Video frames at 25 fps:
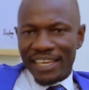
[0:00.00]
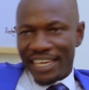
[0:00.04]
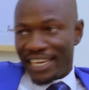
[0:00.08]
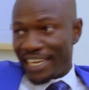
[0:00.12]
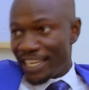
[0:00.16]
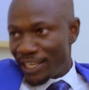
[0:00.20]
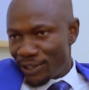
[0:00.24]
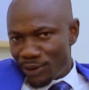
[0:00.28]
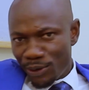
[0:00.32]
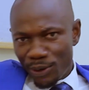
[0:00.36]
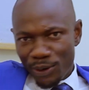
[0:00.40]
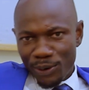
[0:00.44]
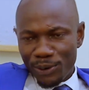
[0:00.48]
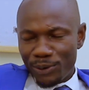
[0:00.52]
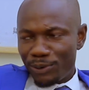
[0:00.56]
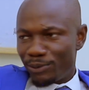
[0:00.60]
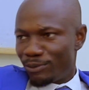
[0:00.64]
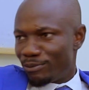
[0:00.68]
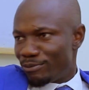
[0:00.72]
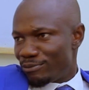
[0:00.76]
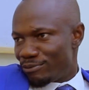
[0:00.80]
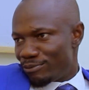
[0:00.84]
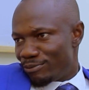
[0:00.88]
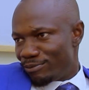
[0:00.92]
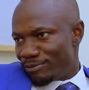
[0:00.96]
In
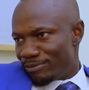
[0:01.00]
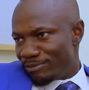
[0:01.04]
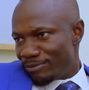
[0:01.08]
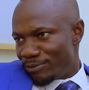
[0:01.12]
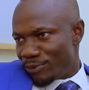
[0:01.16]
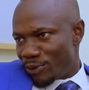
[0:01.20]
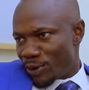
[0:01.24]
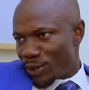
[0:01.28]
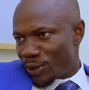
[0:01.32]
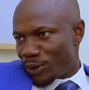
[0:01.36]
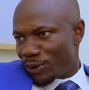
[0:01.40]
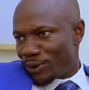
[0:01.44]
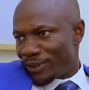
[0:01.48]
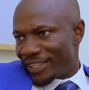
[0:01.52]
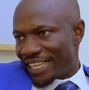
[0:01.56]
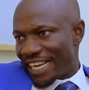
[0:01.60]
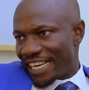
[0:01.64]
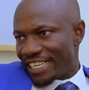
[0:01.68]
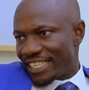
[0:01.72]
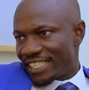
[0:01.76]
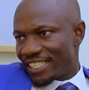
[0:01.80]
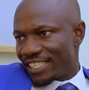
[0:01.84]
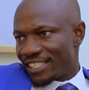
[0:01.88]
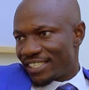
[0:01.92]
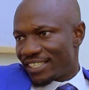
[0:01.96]
law, we call
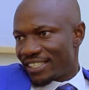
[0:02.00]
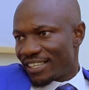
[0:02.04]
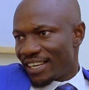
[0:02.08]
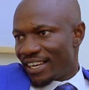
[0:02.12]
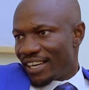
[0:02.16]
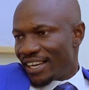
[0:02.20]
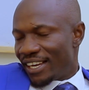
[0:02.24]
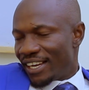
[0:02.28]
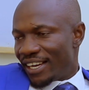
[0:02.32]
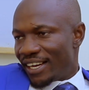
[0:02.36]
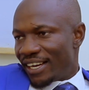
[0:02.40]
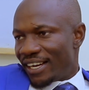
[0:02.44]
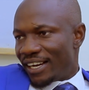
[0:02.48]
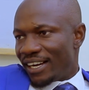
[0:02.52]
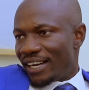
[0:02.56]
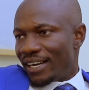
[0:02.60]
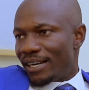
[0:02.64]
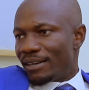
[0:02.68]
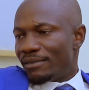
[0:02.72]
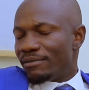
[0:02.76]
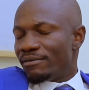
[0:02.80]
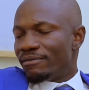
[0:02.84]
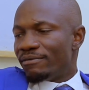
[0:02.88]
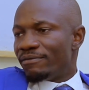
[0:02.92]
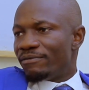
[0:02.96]
that
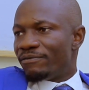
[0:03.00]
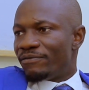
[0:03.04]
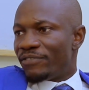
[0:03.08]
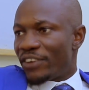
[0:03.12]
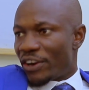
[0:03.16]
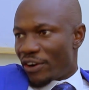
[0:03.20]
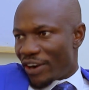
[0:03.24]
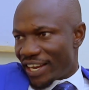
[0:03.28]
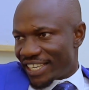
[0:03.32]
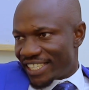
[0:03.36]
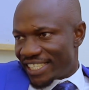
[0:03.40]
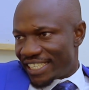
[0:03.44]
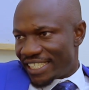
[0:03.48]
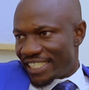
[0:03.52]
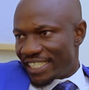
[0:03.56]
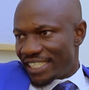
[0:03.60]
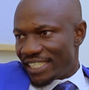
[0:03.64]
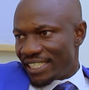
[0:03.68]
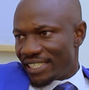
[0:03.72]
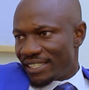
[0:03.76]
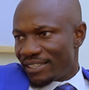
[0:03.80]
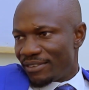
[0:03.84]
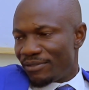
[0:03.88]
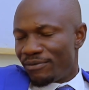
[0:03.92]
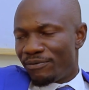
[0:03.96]
veracity,
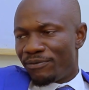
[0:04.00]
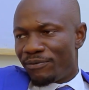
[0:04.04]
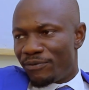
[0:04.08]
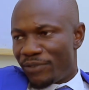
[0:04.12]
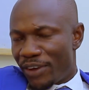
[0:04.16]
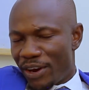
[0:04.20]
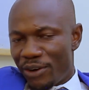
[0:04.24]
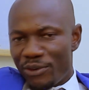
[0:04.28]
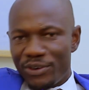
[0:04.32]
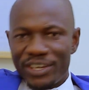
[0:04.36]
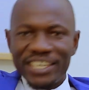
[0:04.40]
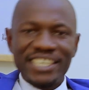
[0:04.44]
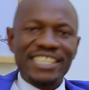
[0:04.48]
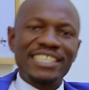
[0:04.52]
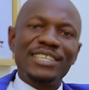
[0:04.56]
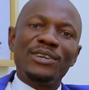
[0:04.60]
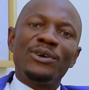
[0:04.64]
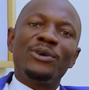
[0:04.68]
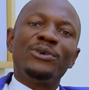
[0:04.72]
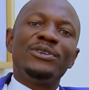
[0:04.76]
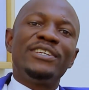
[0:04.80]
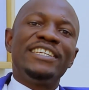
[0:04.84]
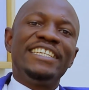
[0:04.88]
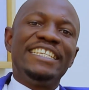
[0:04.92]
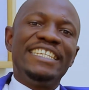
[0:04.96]
verity
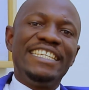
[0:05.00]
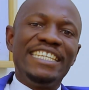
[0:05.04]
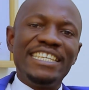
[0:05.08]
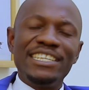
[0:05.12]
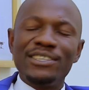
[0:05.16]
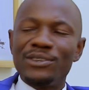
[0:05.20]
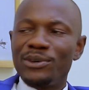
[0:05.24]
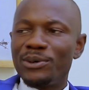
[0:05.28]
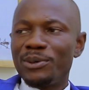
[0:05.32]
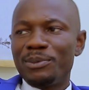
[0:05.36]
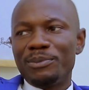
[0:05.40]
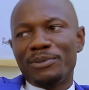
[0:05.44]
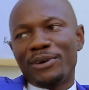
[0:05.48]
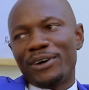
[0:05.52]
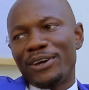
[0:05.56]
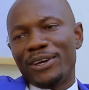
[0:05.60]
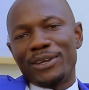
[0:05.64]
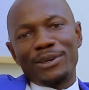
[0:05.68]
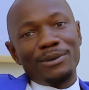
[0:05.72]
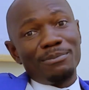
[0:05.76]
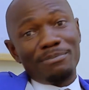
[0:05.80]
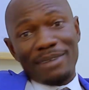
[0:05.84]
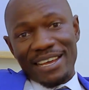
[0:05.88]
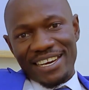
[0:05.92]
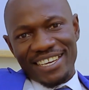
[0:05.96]
or dinkum oil,
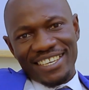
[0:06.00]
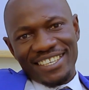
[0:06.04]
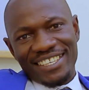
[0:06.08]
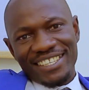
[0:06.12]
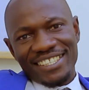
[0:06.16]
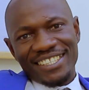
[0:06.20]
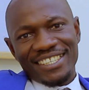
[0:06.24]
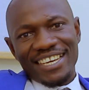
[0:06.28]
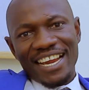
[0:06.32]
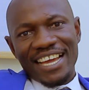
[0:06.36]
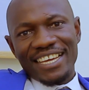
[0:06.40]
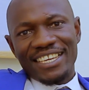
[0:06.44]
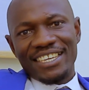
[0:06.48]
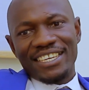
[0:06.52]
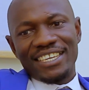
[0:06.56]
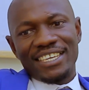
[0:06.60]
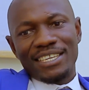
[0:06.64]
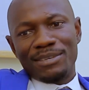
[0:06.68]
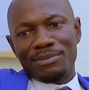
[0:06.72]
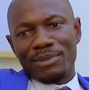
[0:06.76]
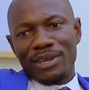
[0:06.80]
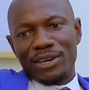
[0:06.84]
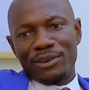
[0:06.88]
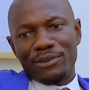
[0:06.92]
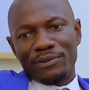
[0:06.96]
but it is lacking
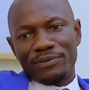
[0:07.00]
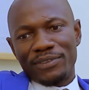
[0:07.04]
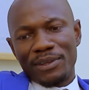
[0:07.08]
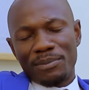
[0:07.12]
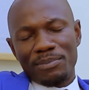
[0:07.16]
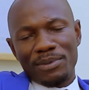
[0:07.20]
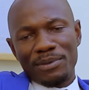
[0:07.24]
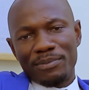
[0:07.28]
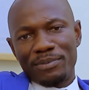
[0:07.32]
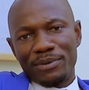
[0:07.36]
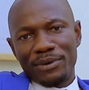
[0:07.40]
in many of the people.